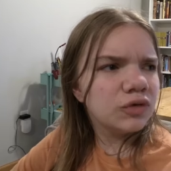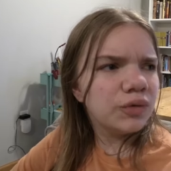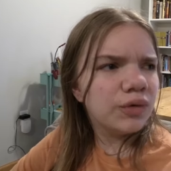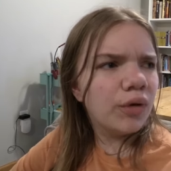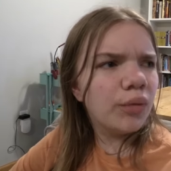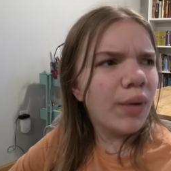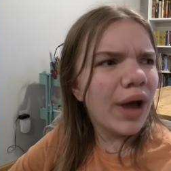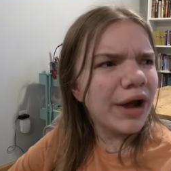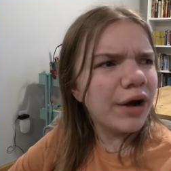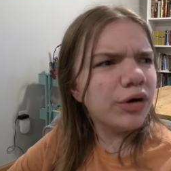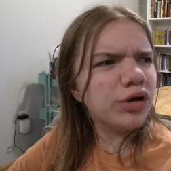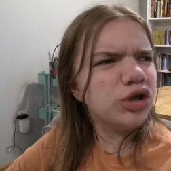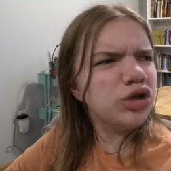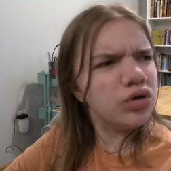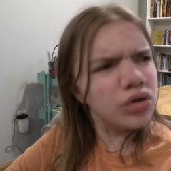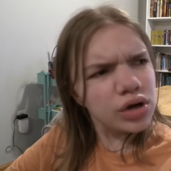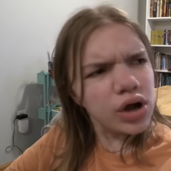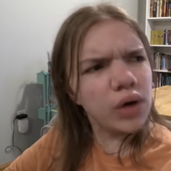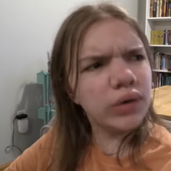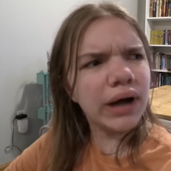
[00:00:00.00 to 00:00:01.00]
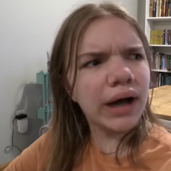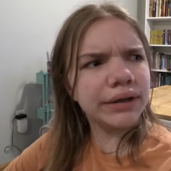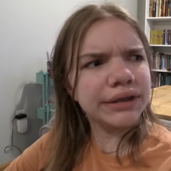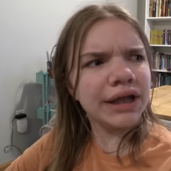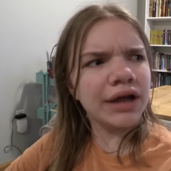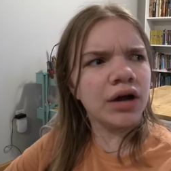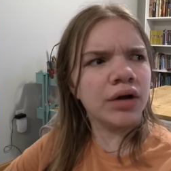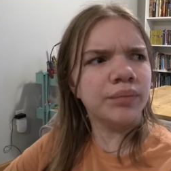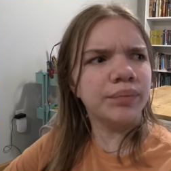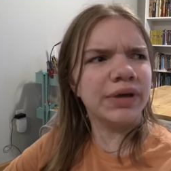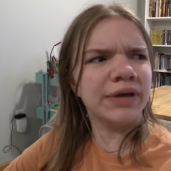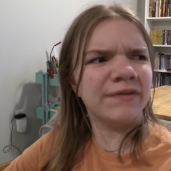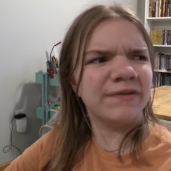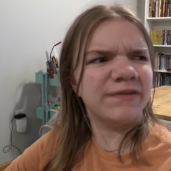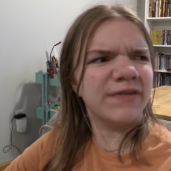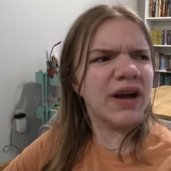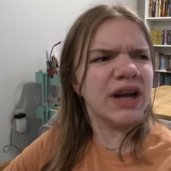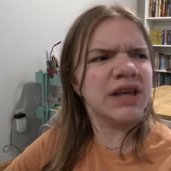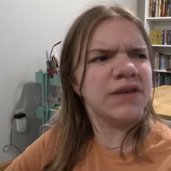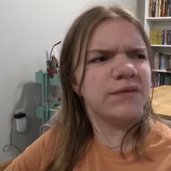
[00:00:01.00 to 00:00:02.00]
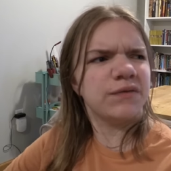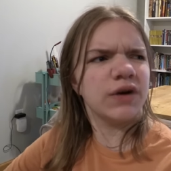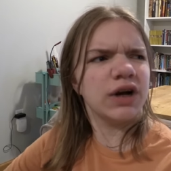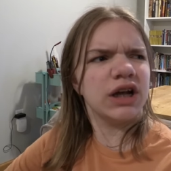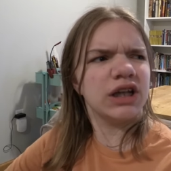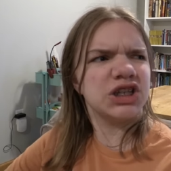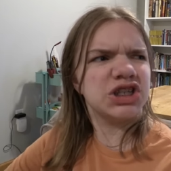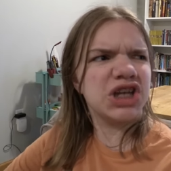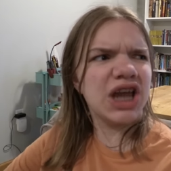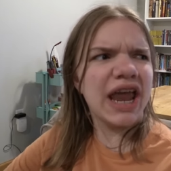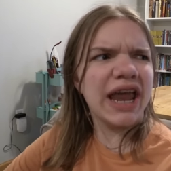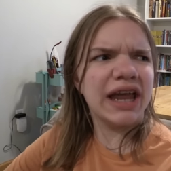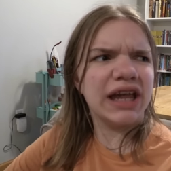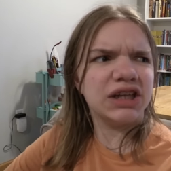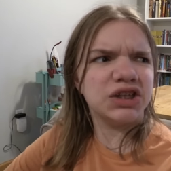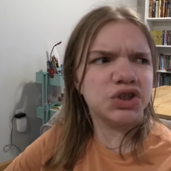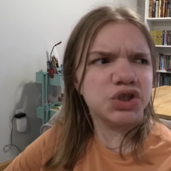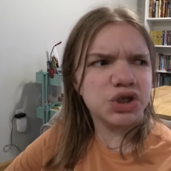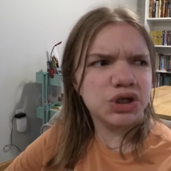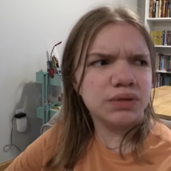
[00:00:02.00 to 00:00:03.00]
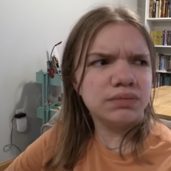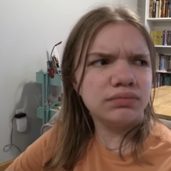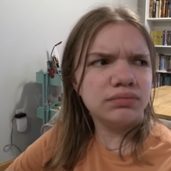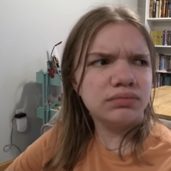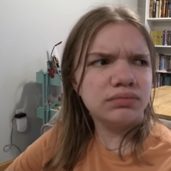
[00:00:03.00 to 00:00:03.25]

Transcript: Well, why don't you go out there and be funny for a change?